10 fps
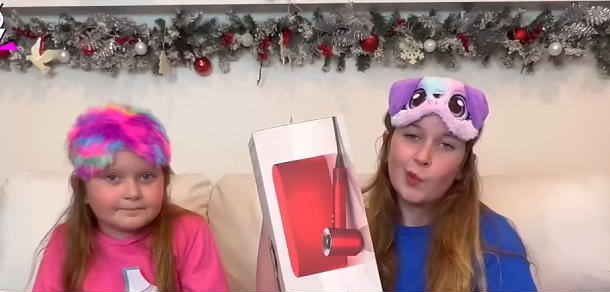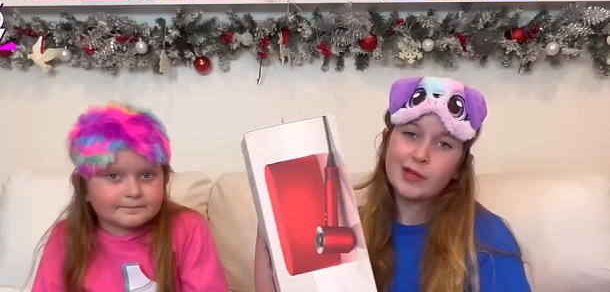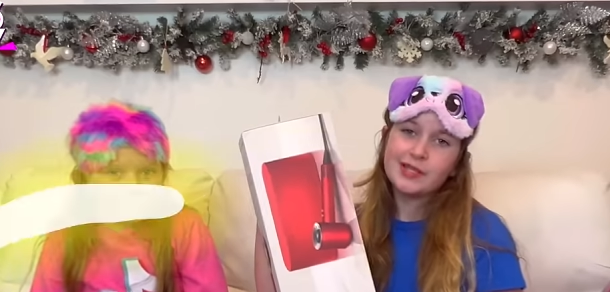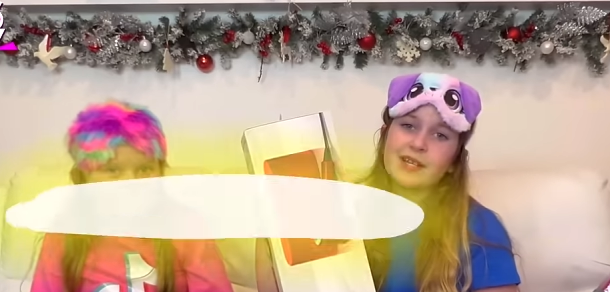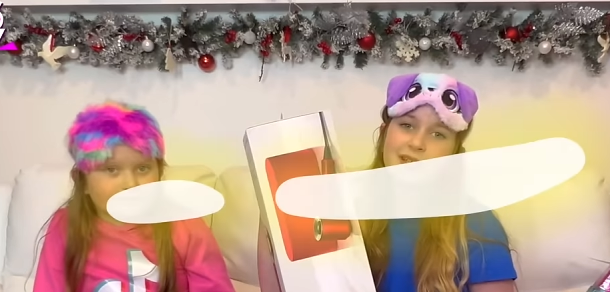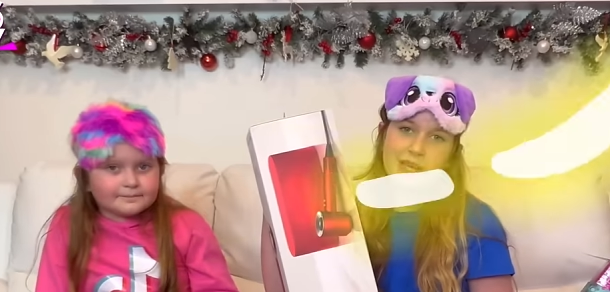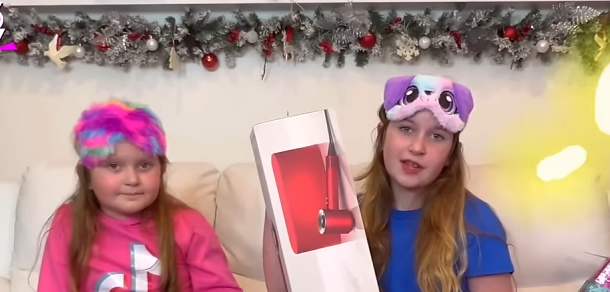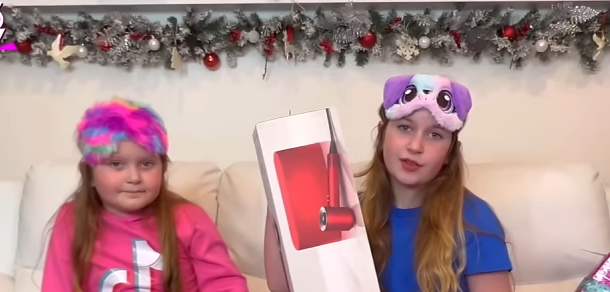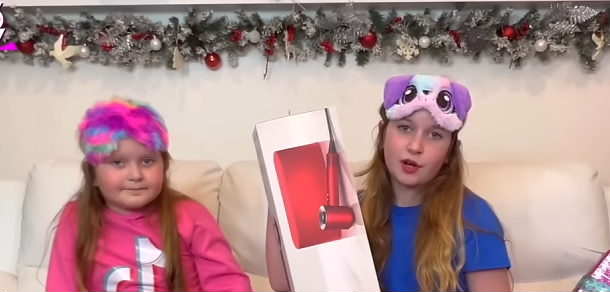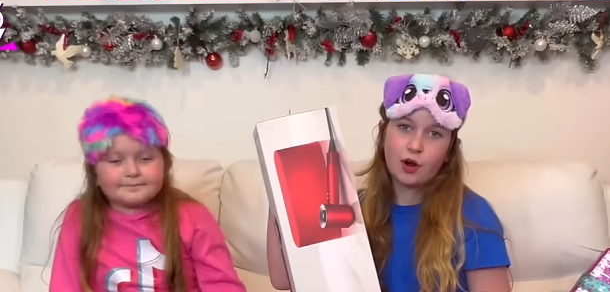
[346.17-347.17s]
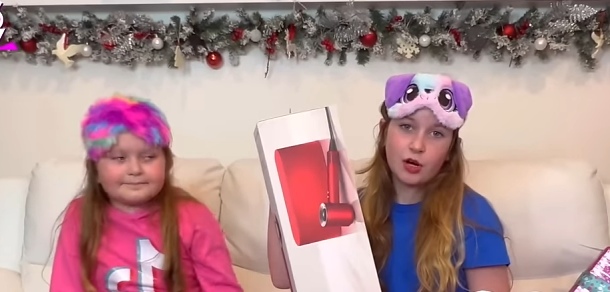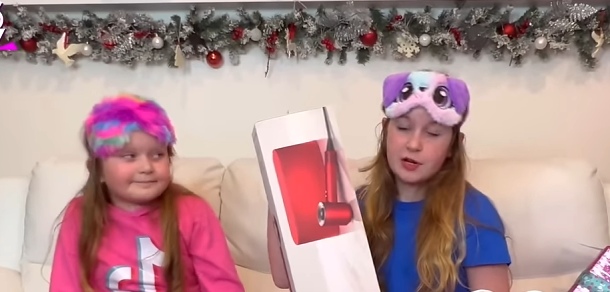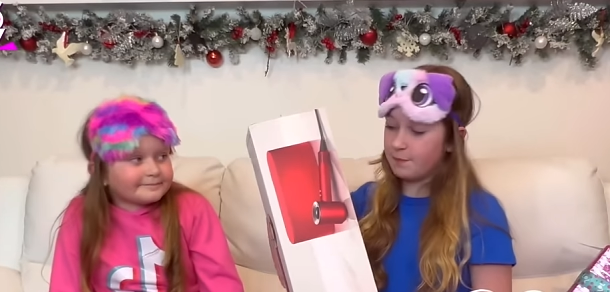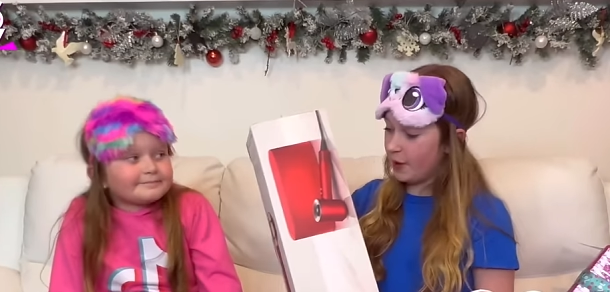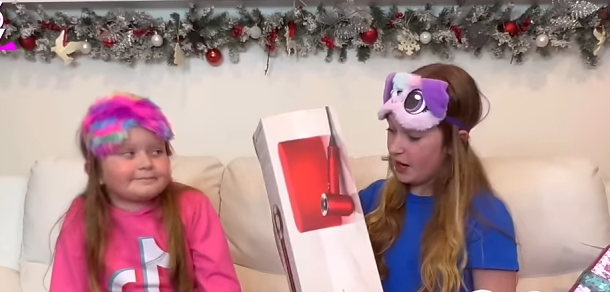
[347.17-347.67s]
Speaker 1: We didn't get the card,
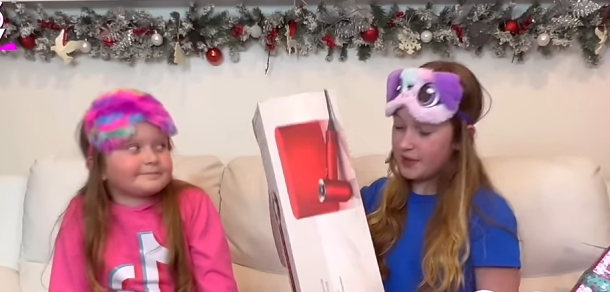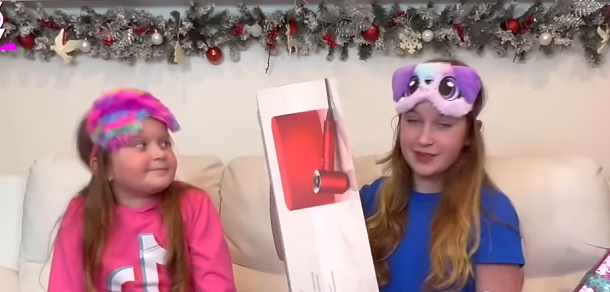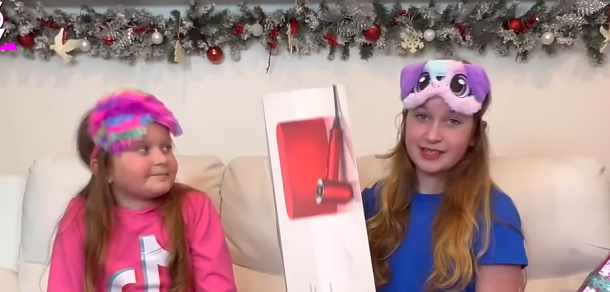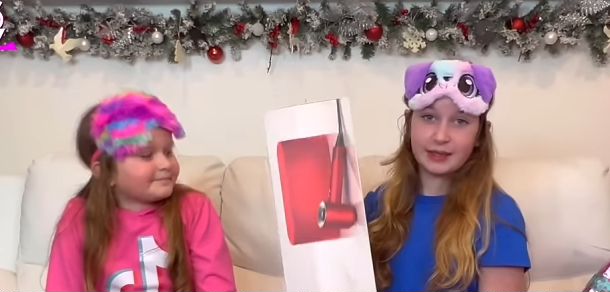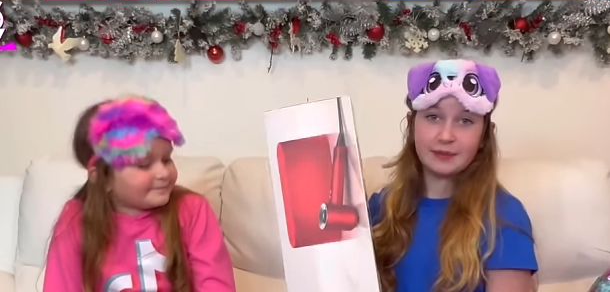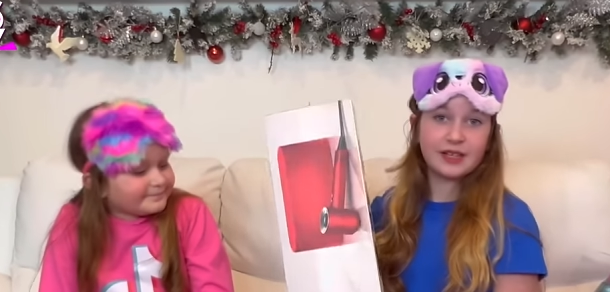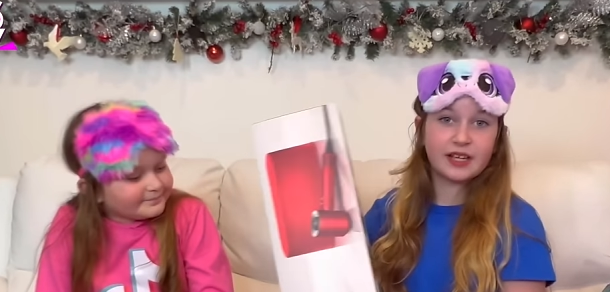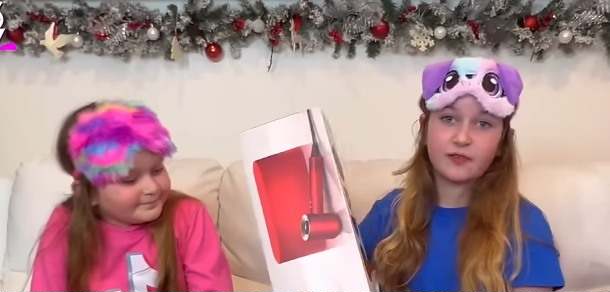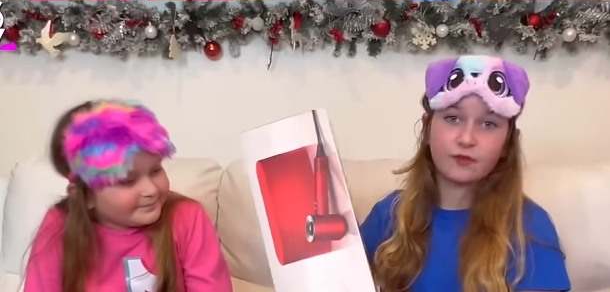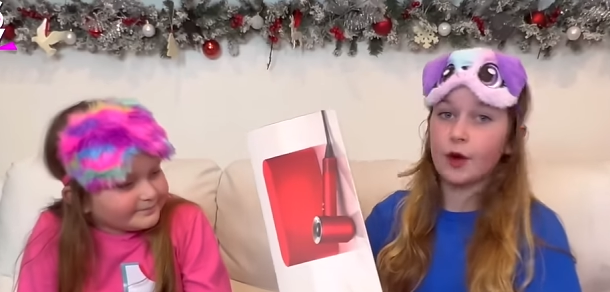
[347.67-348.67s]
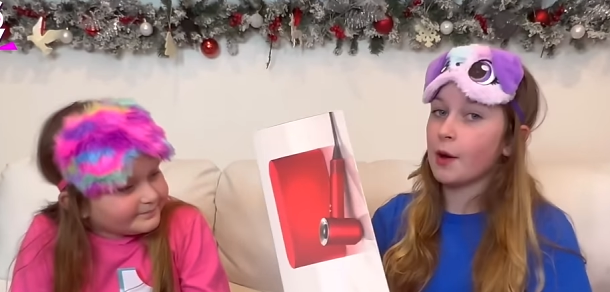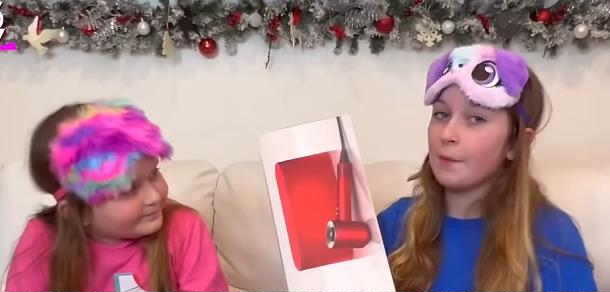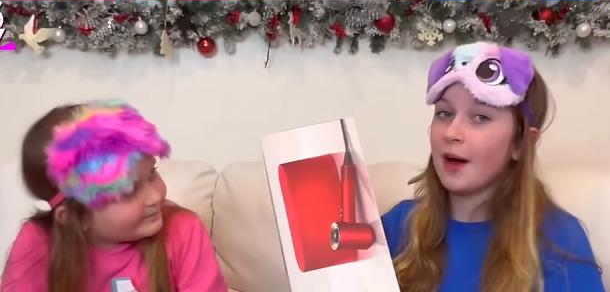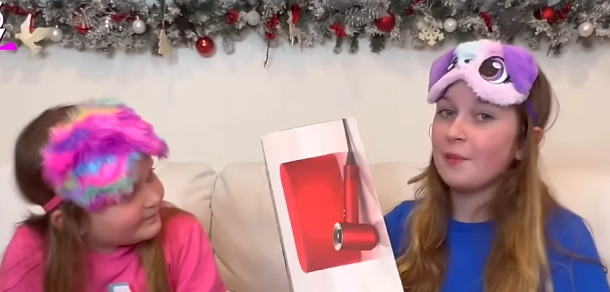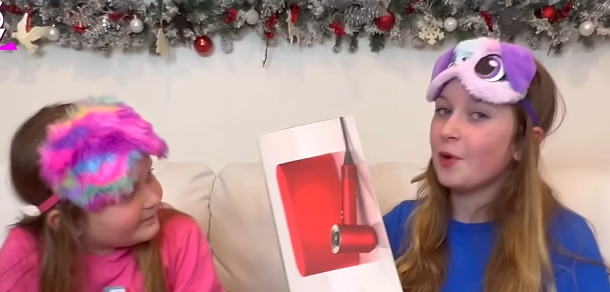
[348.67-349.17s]
but this could be a gift for our
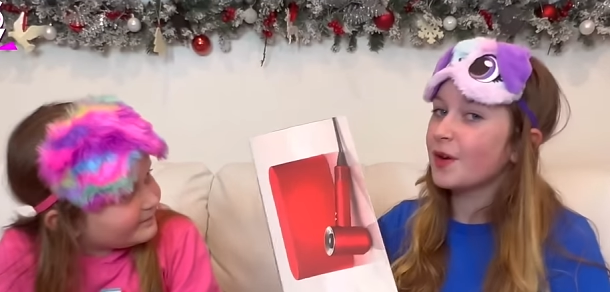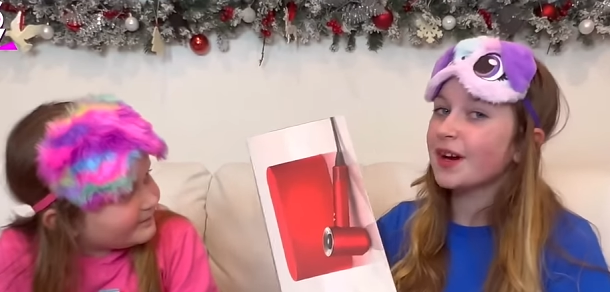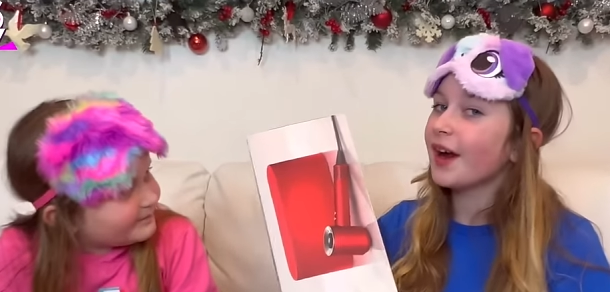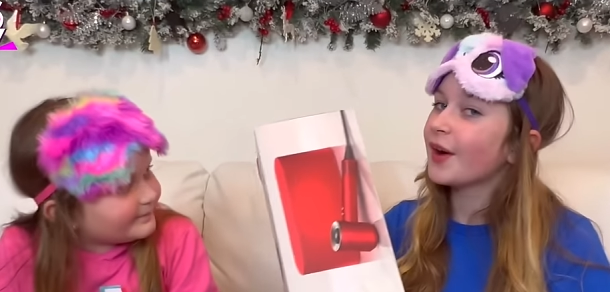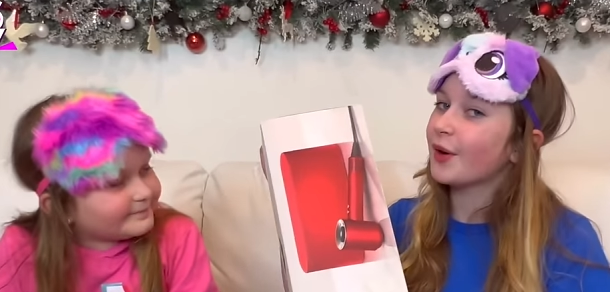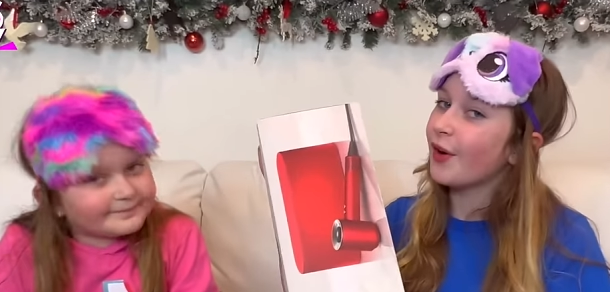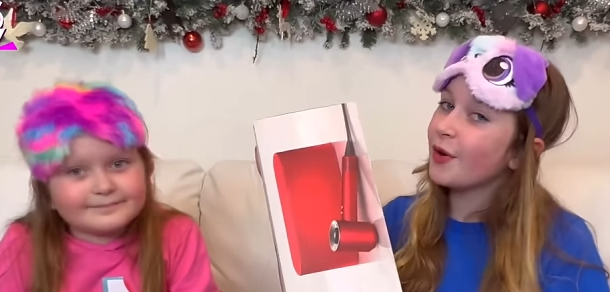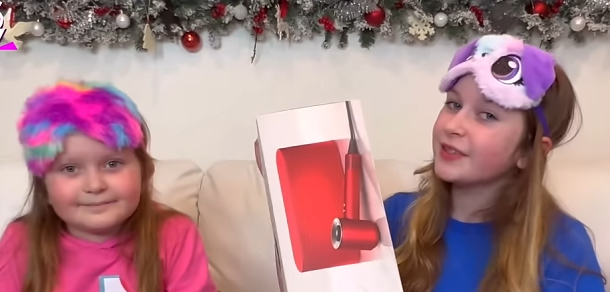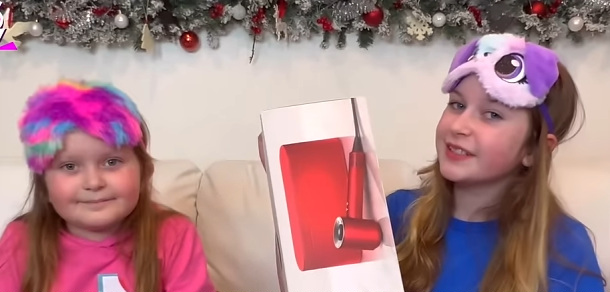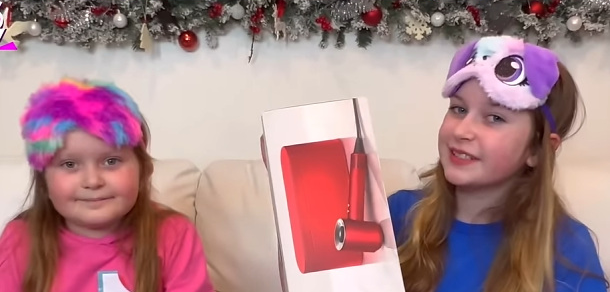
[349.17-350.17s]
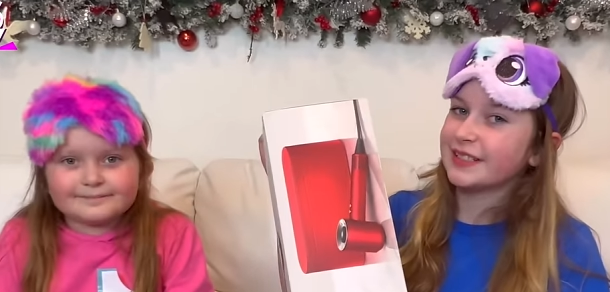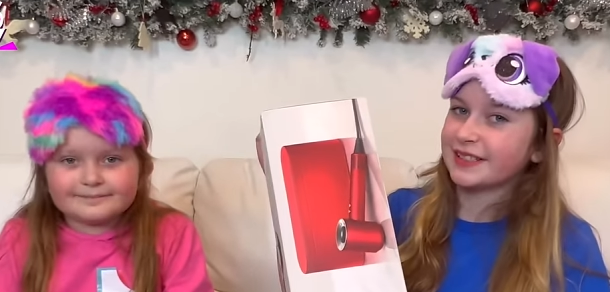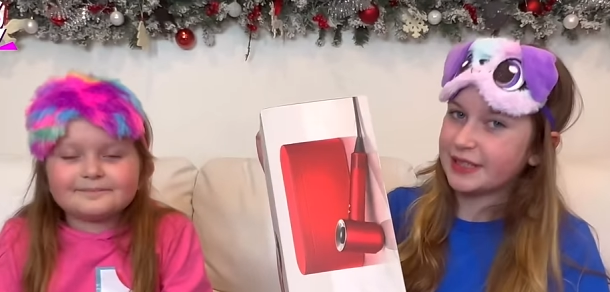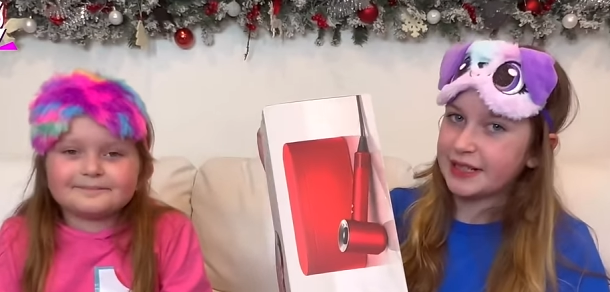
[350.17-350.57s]
mom or our older sister.